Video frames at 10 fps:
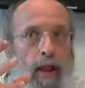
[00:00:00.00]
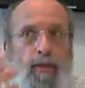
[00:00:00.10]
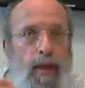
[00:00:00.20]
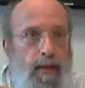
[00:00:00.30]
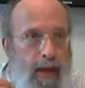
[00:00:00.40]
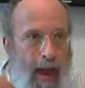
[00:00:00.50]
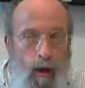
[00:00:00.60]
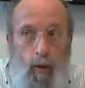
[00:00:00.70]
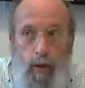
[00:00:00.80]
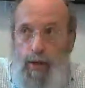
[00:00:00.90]
And then it's
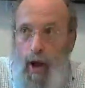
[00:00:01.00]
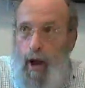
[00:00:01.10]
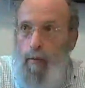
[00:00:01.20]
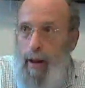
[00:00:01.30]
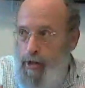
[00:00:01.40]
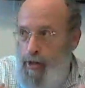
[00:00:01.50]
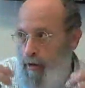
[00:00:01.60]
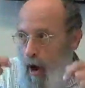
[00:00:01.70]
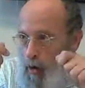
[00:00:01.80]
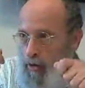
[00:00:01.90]
our job, as
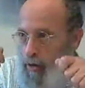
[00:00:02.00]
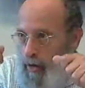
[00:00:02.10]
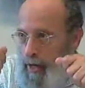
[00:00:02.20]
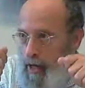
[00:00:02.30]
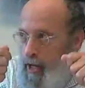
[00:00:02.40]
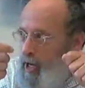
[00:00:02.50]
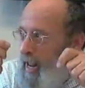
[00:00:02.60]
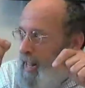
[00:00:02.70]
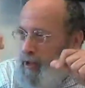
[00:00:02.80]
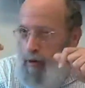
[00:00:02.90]
the only
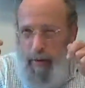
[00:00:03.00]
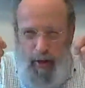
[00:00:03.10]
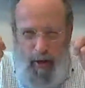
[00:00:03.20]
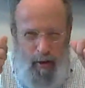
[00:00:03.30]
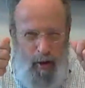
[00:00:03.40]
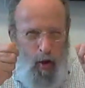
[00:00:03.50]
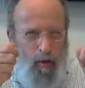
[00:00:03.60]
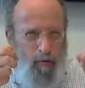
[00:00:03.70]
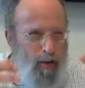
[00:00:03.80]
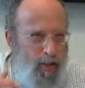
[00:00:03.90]
element in the
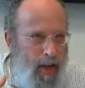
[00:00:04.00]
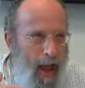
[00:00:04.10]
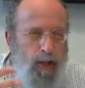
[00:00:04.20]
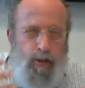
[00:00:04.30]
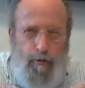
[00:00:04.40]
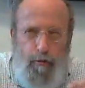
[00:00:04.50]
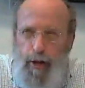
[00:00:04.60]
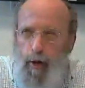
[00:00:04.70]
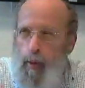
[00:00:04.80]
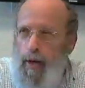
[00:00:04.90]
universe that has
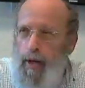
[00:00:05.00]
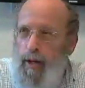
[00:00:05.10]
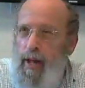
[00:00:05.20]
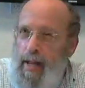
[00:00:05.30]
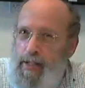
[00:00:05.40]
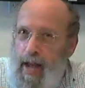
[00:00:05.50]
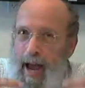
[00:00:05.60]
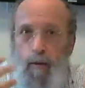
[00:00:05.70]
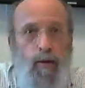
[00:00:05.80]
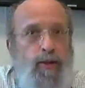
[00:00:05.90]
free will, it's
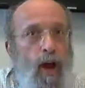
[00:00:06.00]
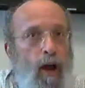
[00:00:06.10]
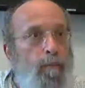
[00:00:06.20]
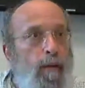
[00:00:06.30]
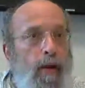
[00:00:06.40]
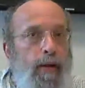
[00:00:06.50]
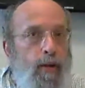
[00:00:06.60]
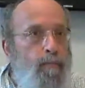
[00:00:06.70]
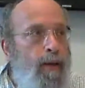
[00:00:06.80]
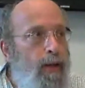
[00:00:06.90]
our job
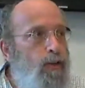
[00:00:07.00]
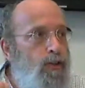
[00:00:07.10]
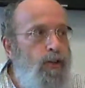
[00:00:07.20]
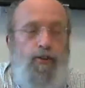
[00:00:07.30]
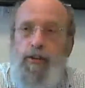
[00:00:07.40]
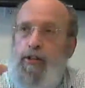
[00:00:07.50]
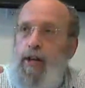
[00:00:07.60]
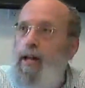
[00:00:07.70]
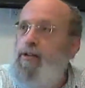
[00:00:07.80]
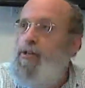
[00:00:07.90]
to make
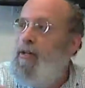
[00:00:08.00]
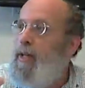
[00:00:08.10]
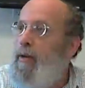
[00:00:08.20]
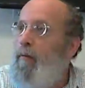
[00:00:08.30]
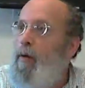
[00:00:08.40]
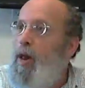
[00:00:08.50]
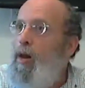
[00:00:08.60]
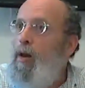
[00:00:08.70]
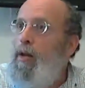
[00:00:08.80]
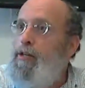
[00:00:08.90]
decisions constantly.
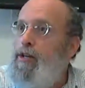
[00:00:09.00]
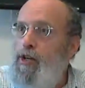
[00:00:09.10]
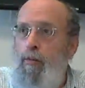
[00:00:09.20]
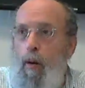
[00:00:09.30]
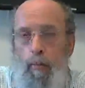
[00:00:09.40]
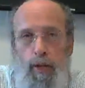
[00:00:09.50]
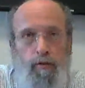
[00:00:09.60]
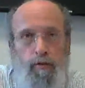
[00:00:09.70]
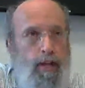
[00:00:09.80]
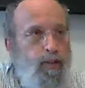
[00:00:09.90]
Is this a
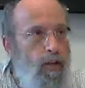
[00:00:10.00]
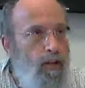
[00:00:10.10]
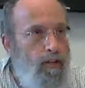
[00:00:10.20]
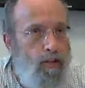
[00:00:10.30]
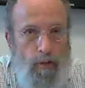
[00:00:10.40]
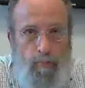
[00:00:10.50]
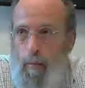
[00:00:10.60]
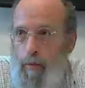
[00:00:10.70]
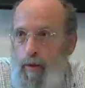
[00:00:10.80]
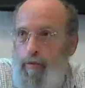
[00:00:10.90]
moment of chesed? Is this a
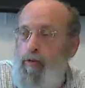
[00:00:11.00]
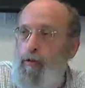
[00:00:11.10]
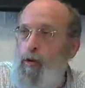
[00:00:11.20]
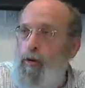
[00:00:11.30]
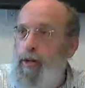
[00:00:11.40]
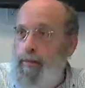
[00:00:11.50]
moment of gevura?